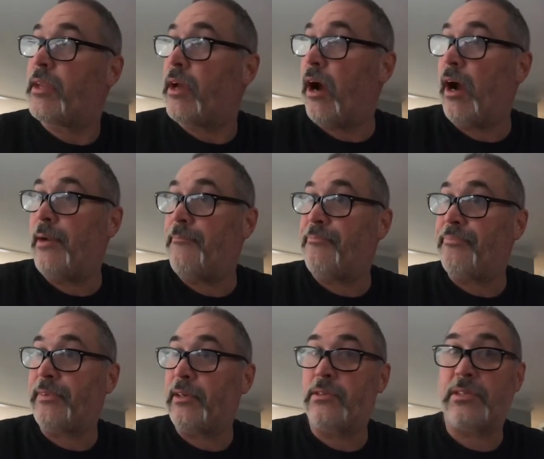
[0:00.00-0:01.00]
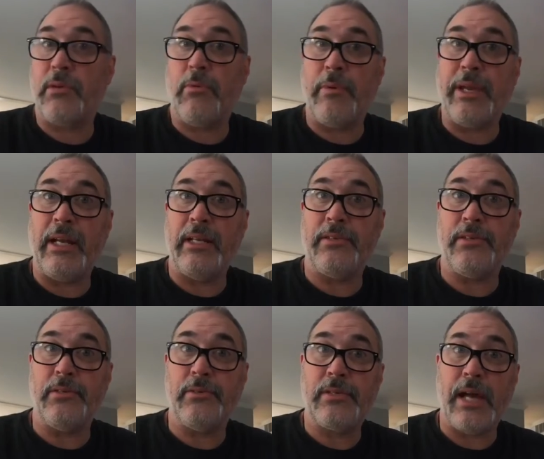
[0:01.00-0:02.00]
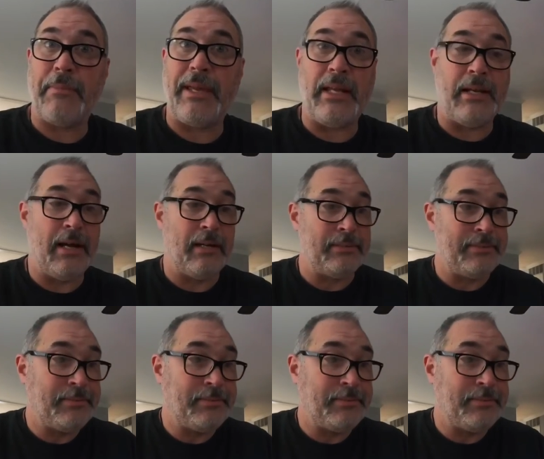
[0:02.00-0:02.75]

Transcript: all right, let's see what we get into. Time to eat now.